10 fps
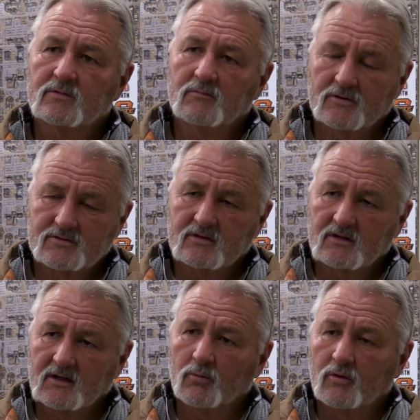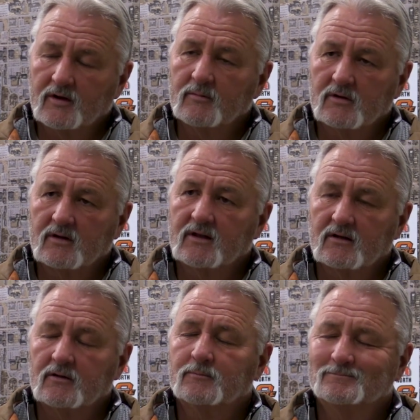but most of the time we're able to
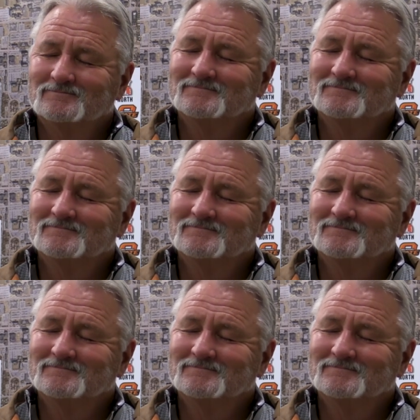handle them.